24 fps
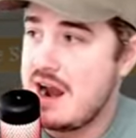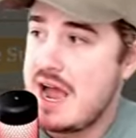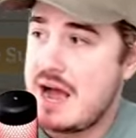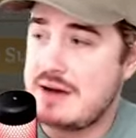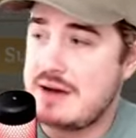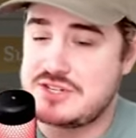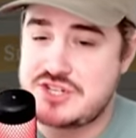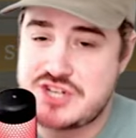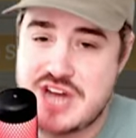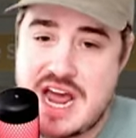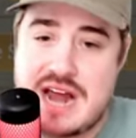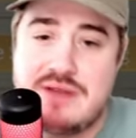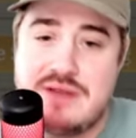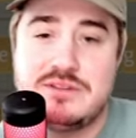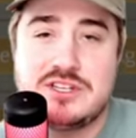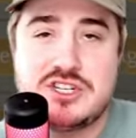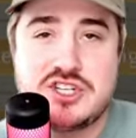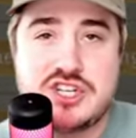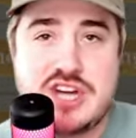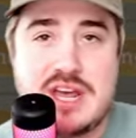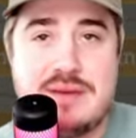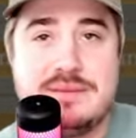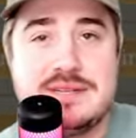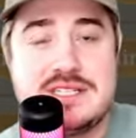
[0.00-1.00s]
I was chatting with
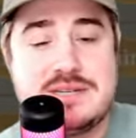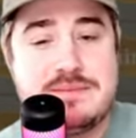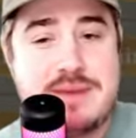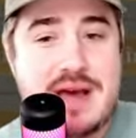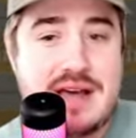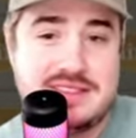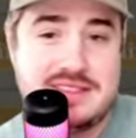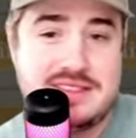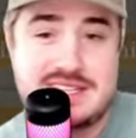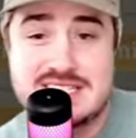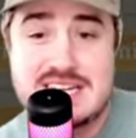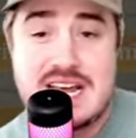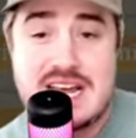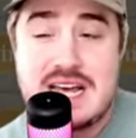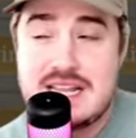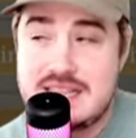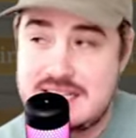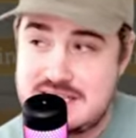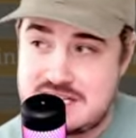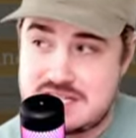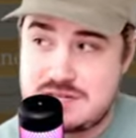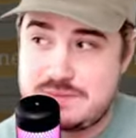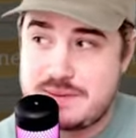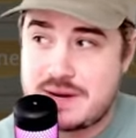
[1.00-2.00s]
Seamus about this.
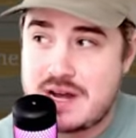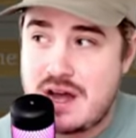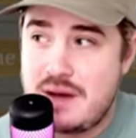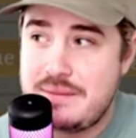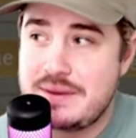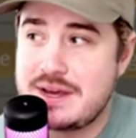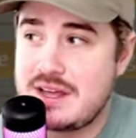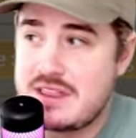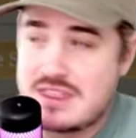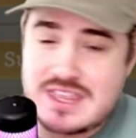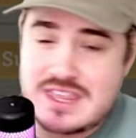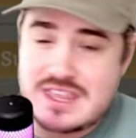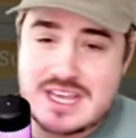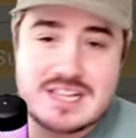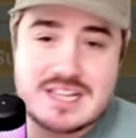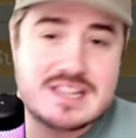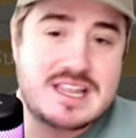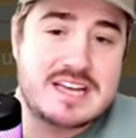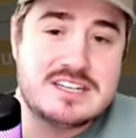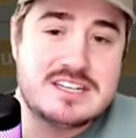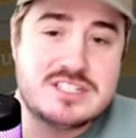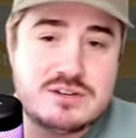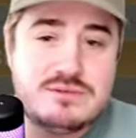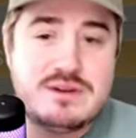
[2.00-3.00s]
This is becoming a thing
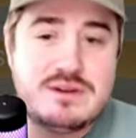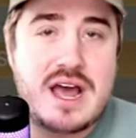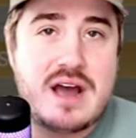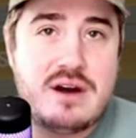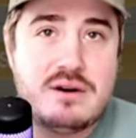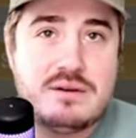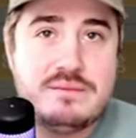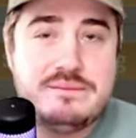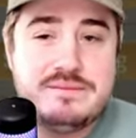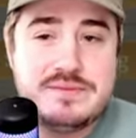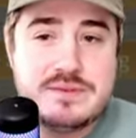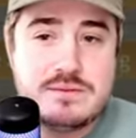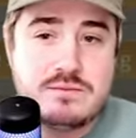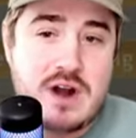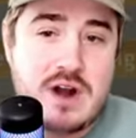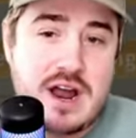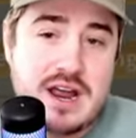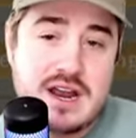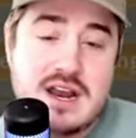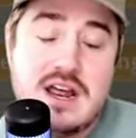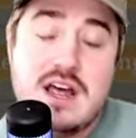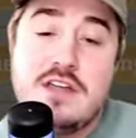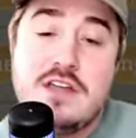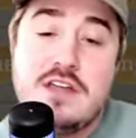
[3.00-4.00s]
they do now,
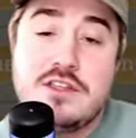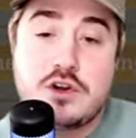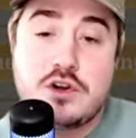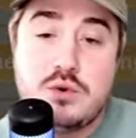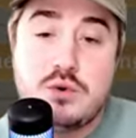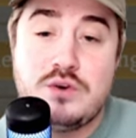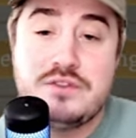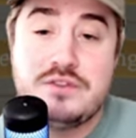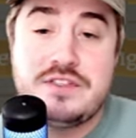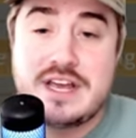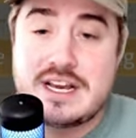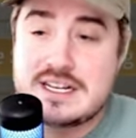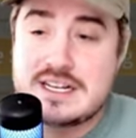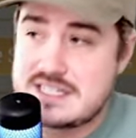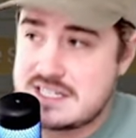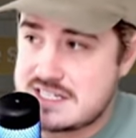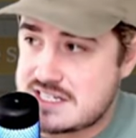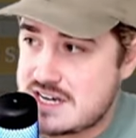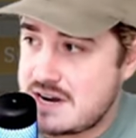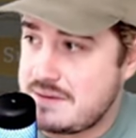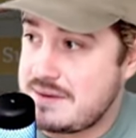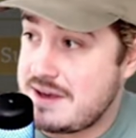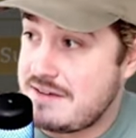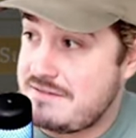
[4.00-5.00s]
right? The cool thing is it's
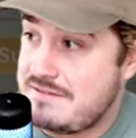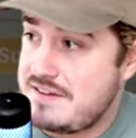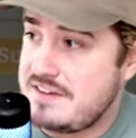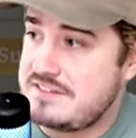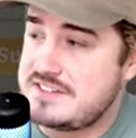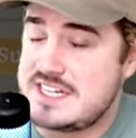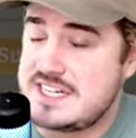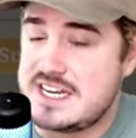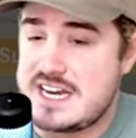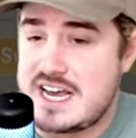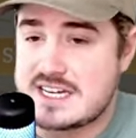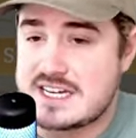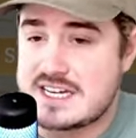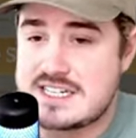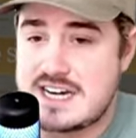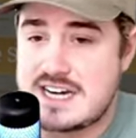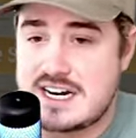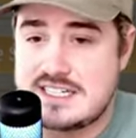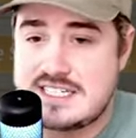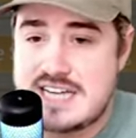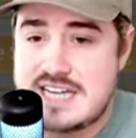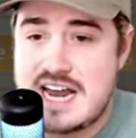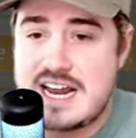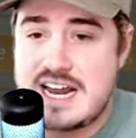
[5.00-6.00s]
going to be a fifteen X, not
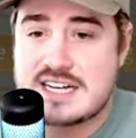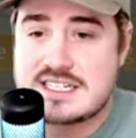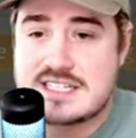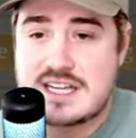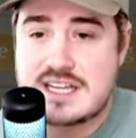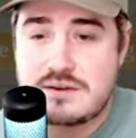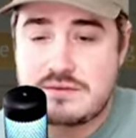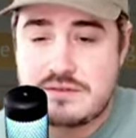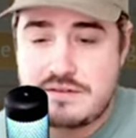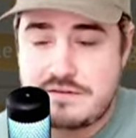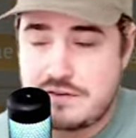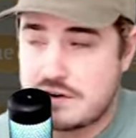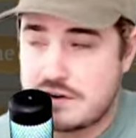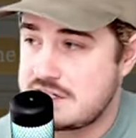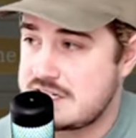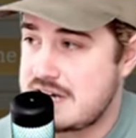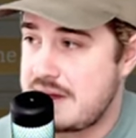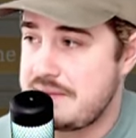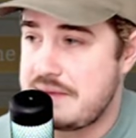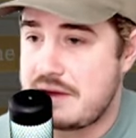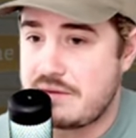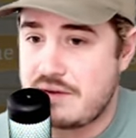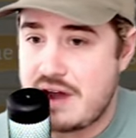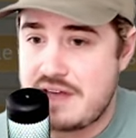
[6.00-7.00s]
a ten X like the first
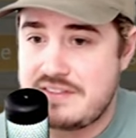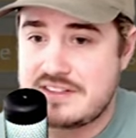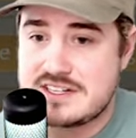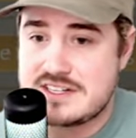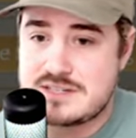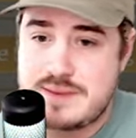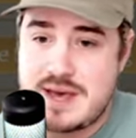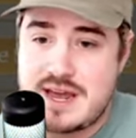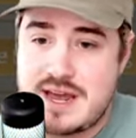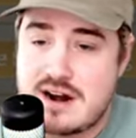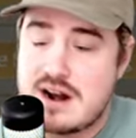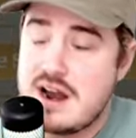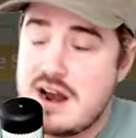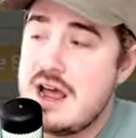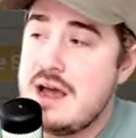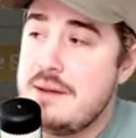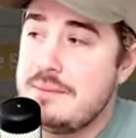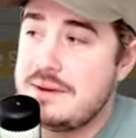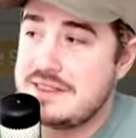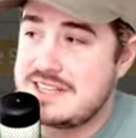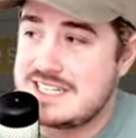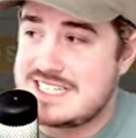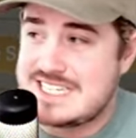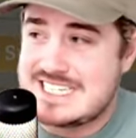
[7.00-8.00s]
time they ran this banner.
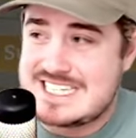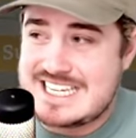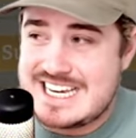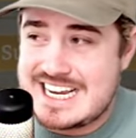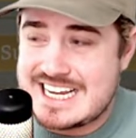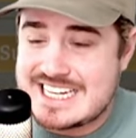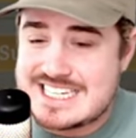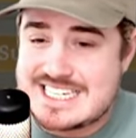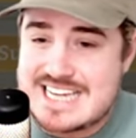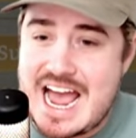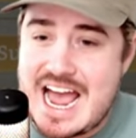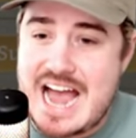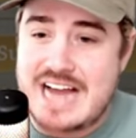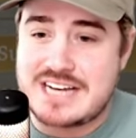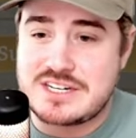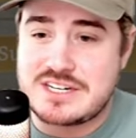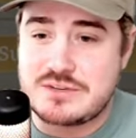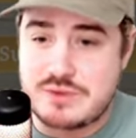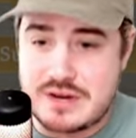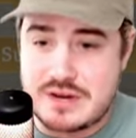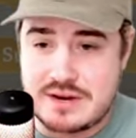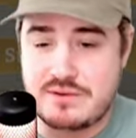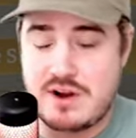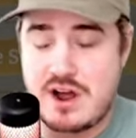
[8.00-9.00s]
But this is an exact
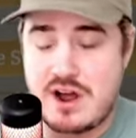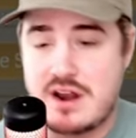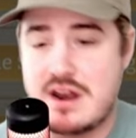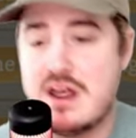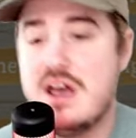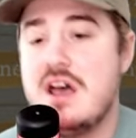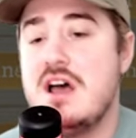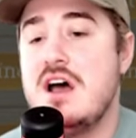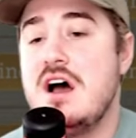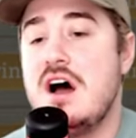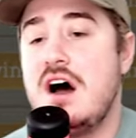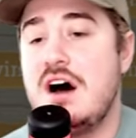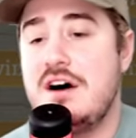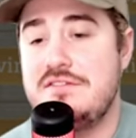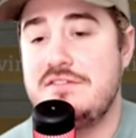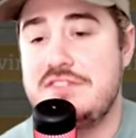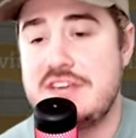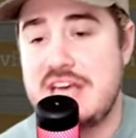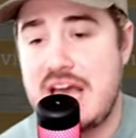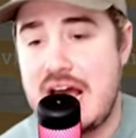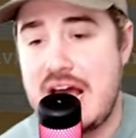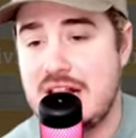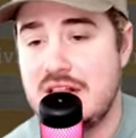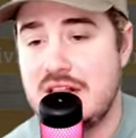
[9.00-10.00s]
rerun of
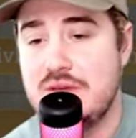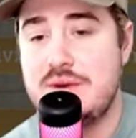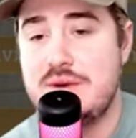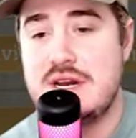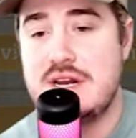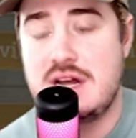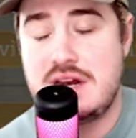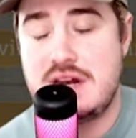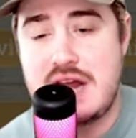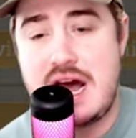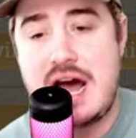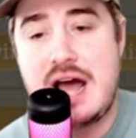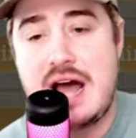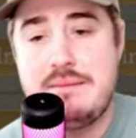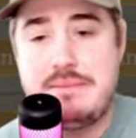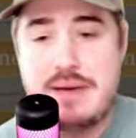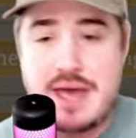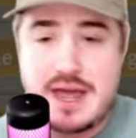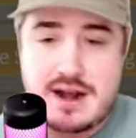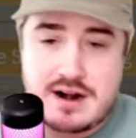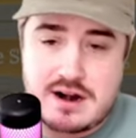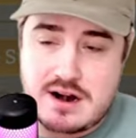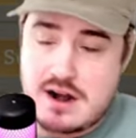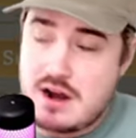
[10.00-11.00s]
the Elowyn Anai
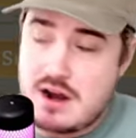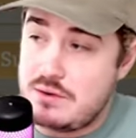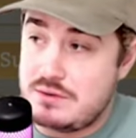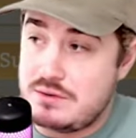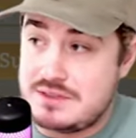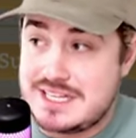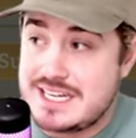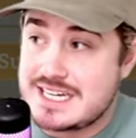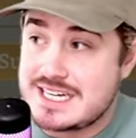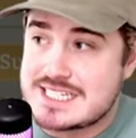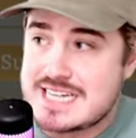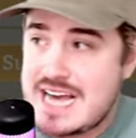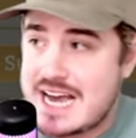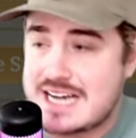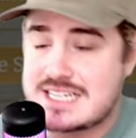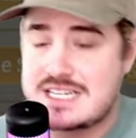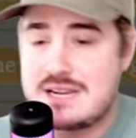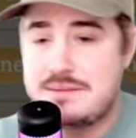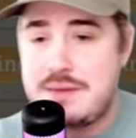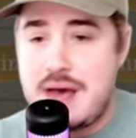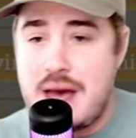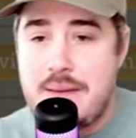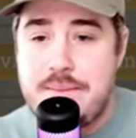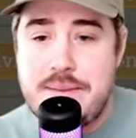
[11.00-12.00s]
banner with the exact
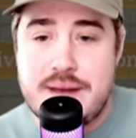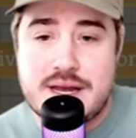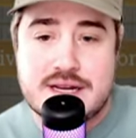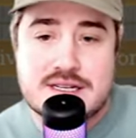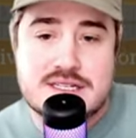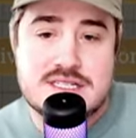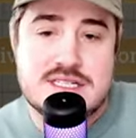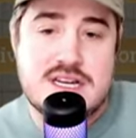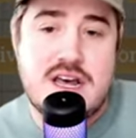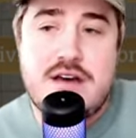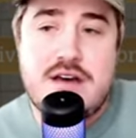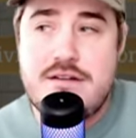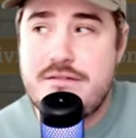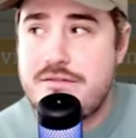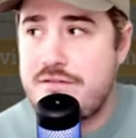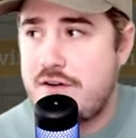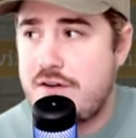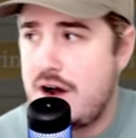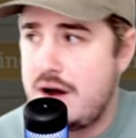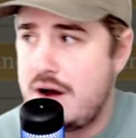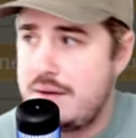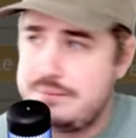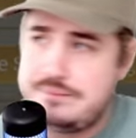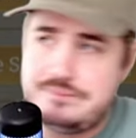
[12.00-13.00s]
same epics
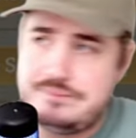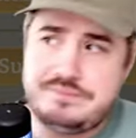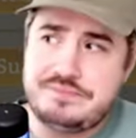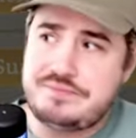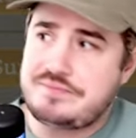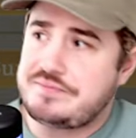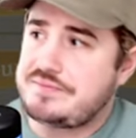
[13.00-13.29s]
from...